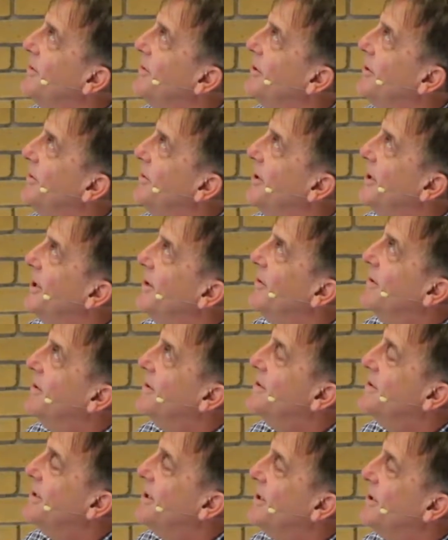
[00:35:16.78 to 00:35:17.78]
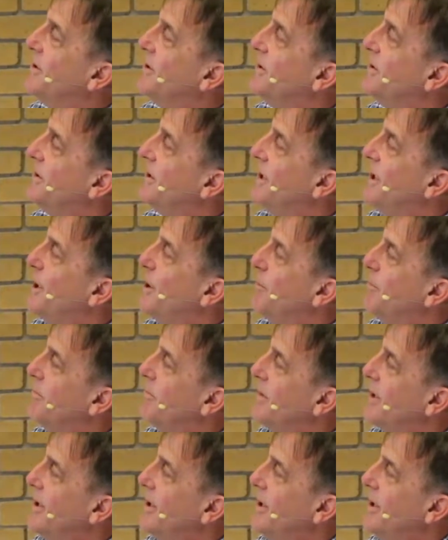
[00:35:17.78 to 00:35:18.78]
or whatever.
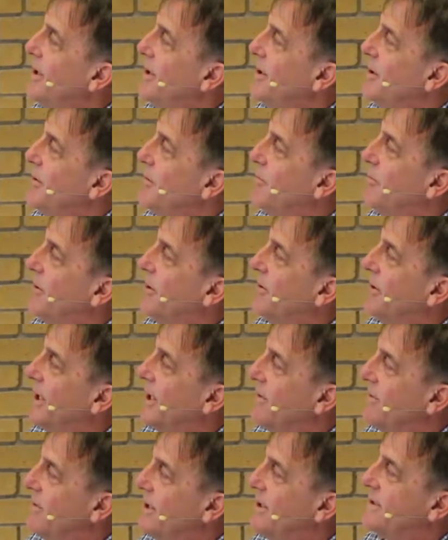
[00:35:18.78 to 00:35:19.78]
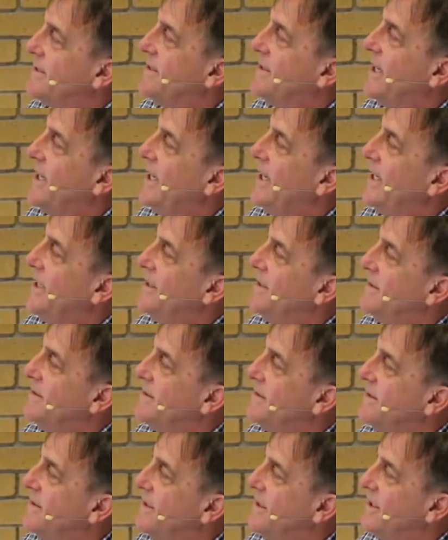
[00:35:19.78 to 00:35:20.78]
So, but what I will say
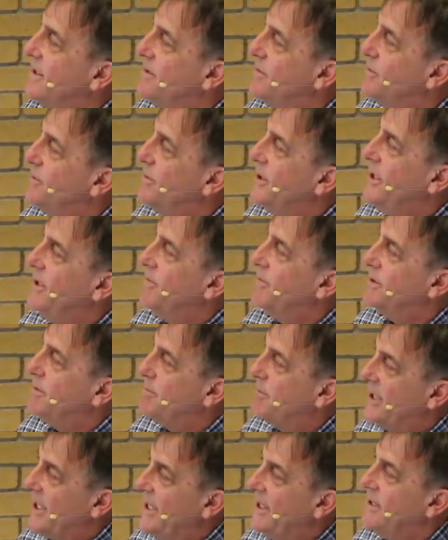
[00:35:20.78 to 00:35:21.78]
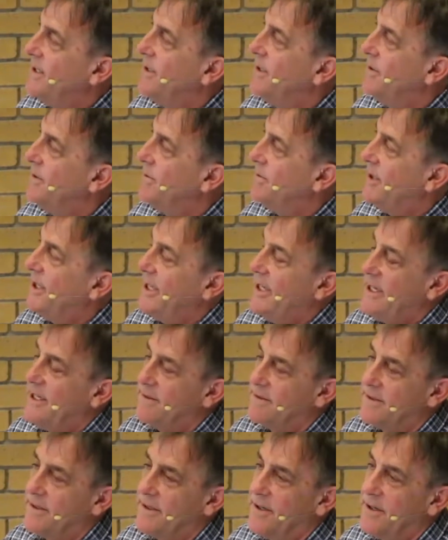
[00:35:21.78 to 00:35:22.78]
is wheat was planted in the White
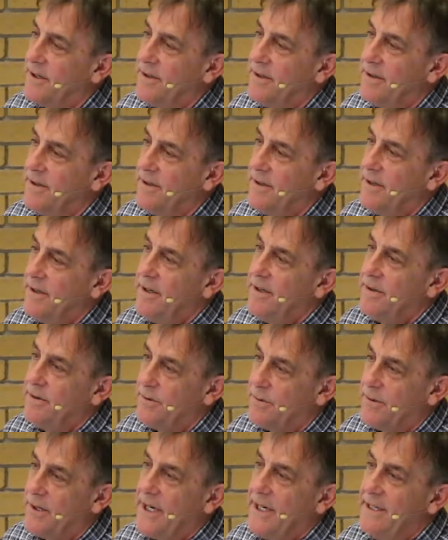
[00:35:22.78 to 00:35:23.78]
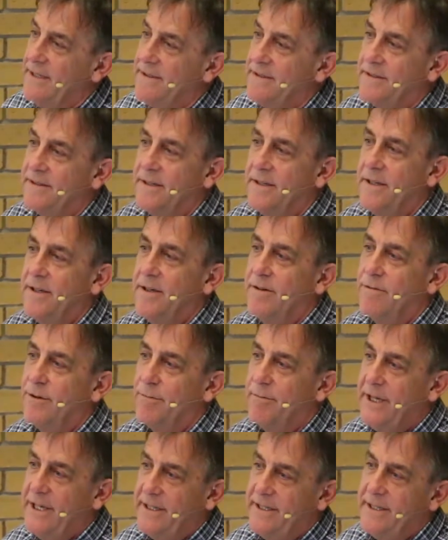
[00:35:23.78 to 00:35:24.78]
House garden twice,
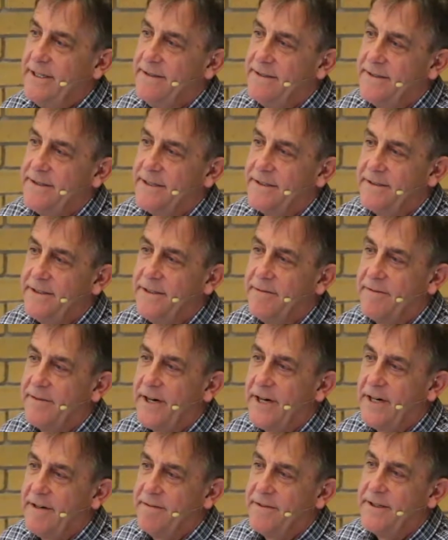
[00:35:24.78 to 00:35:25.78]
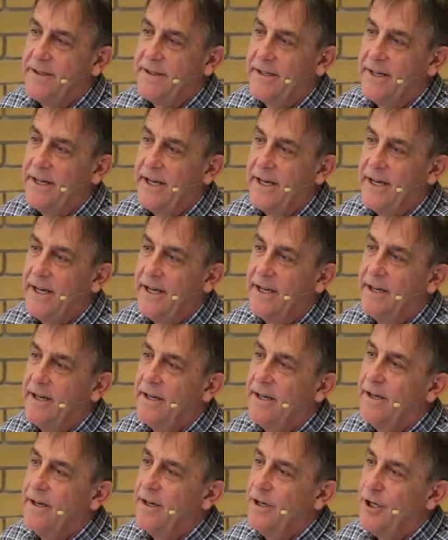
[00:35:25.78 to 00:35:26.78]
from 1865 to today,
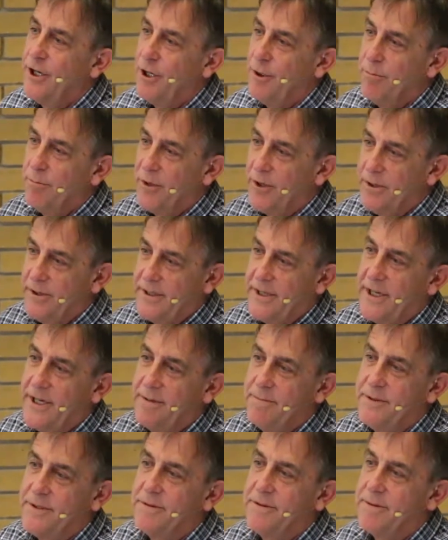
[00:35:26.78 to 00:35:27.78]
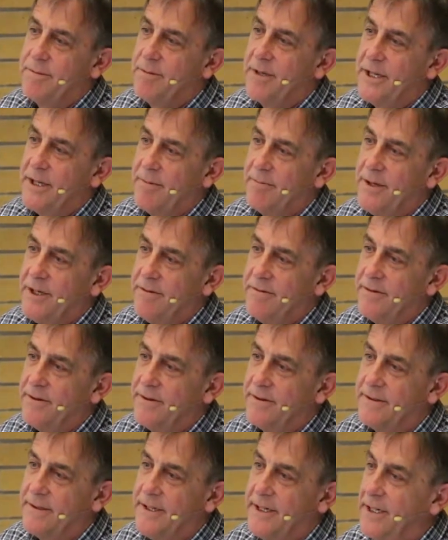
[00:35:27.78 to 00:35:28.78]
and both times it was planted by
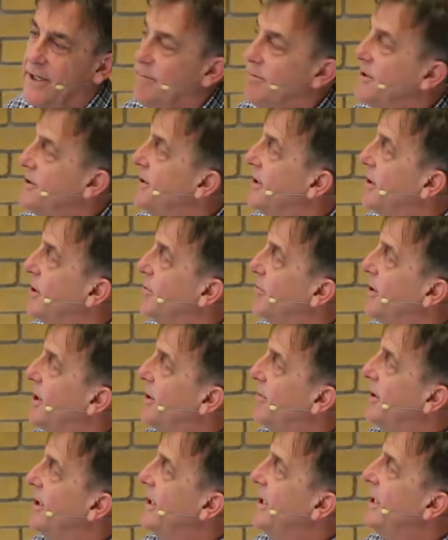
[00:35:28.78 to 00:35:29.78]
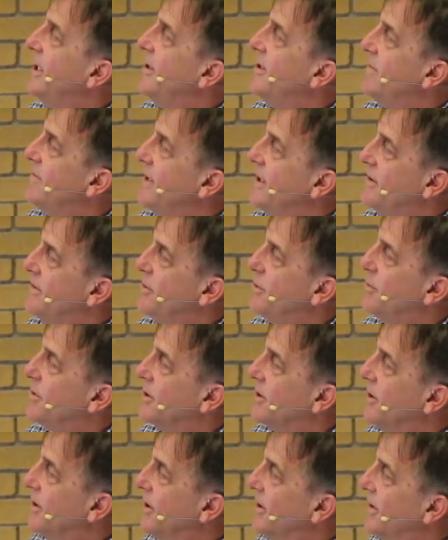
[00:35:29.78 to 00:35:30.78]
First Lady Michelle Obama in the
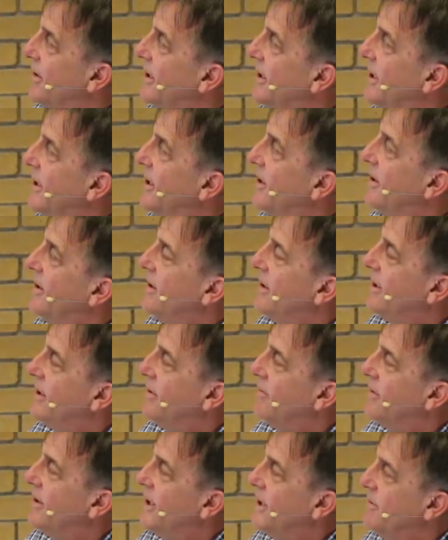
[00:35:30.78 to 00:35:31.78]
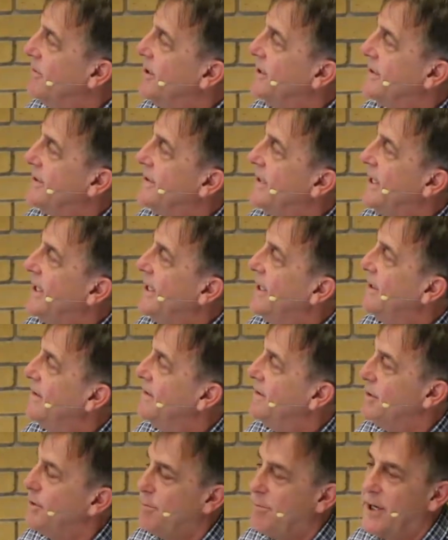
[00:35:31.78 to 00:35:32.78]
vegetable garden there. And what I will say
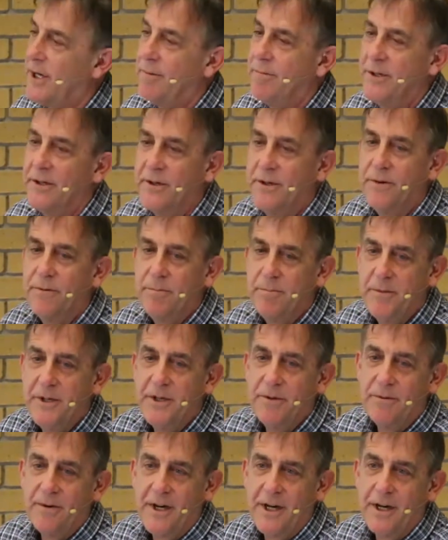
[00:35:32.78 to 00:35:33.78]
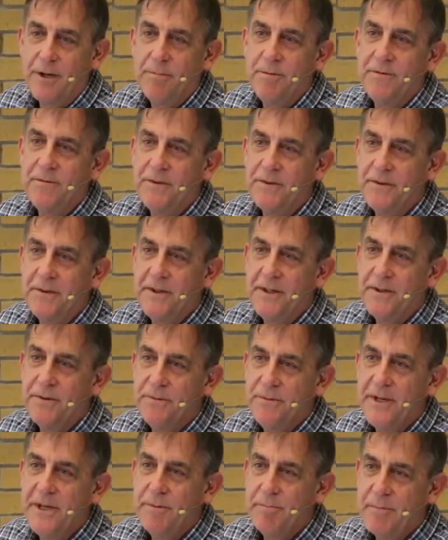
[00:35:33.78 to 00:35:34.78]
is it's probably going to be a while before we
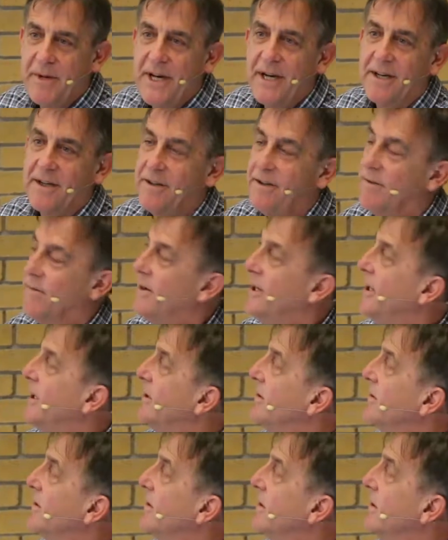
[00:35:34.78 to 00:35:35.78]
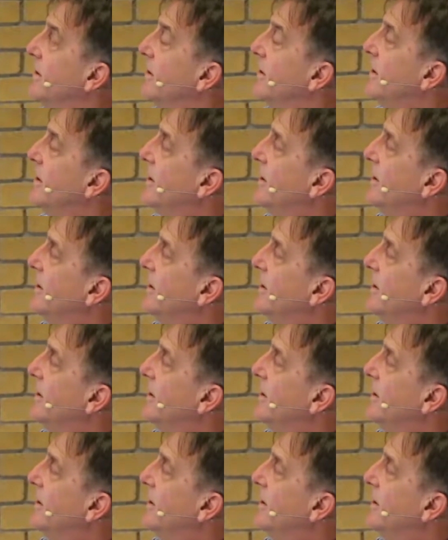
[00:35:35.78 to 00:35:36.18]
get wheat back in the White House garden.